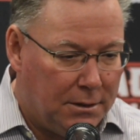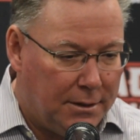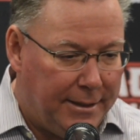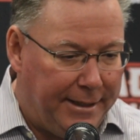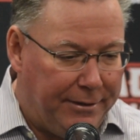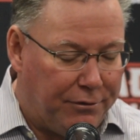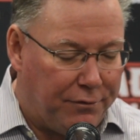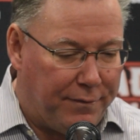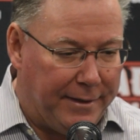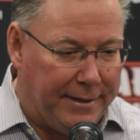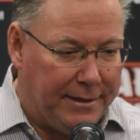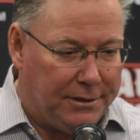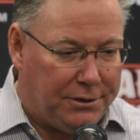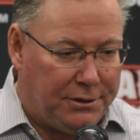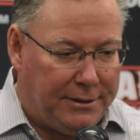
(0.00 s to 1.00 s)
He's
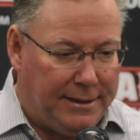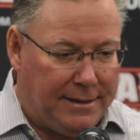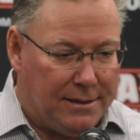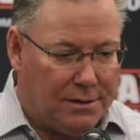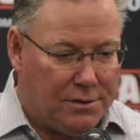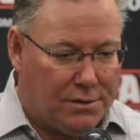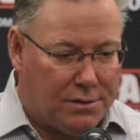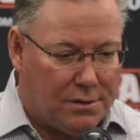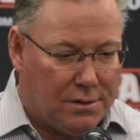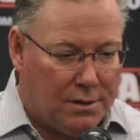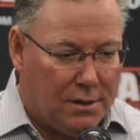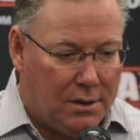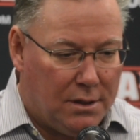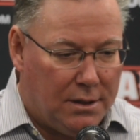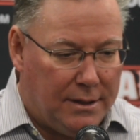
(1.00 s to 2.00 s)
finished his
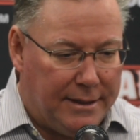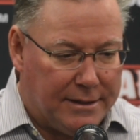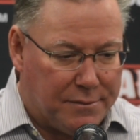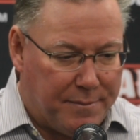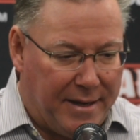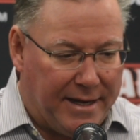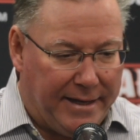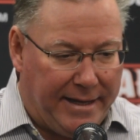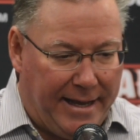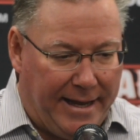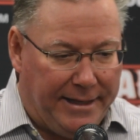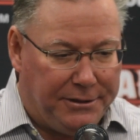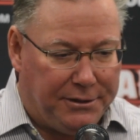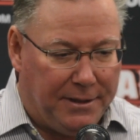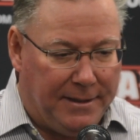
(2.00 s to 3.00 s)

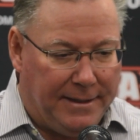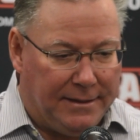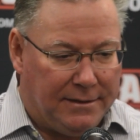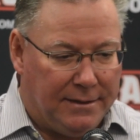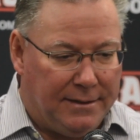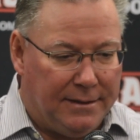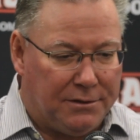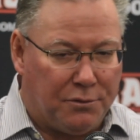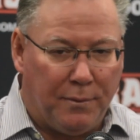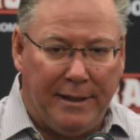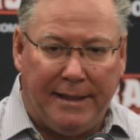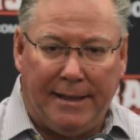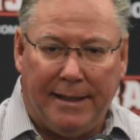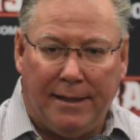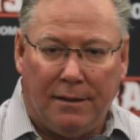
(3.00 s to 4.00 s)
medication. It ended this
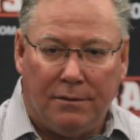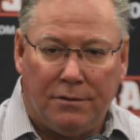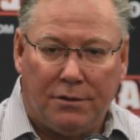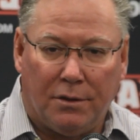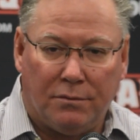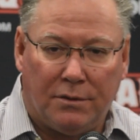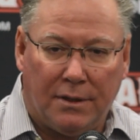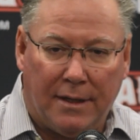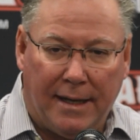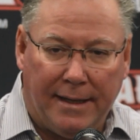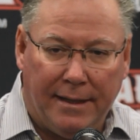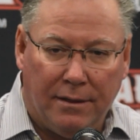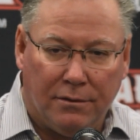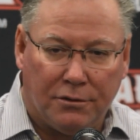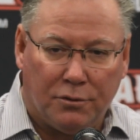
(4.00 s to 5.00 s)
weekend, so today
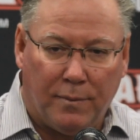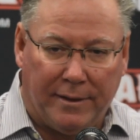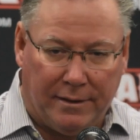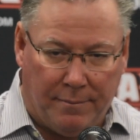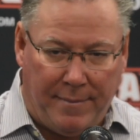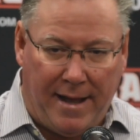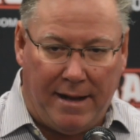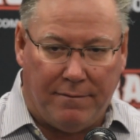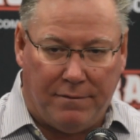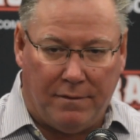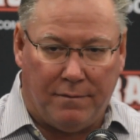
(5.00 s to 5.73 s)
he'll swing the bat for the